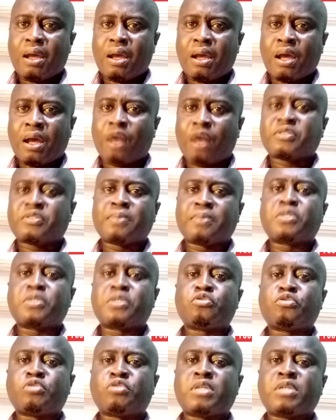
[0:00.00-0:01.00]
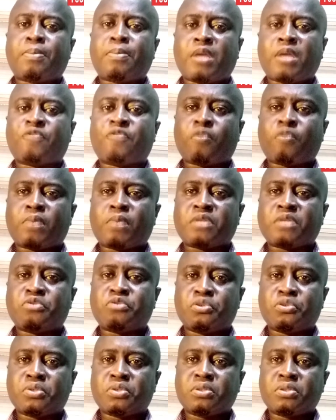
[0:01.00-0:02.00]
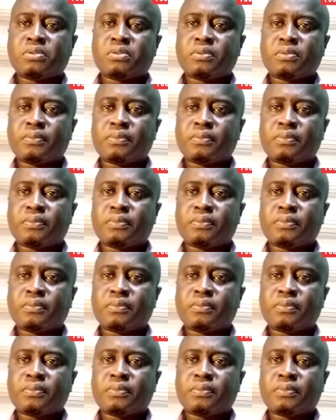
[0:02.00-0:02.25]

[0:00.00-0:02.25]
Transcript: have something to do with the platform that you choose.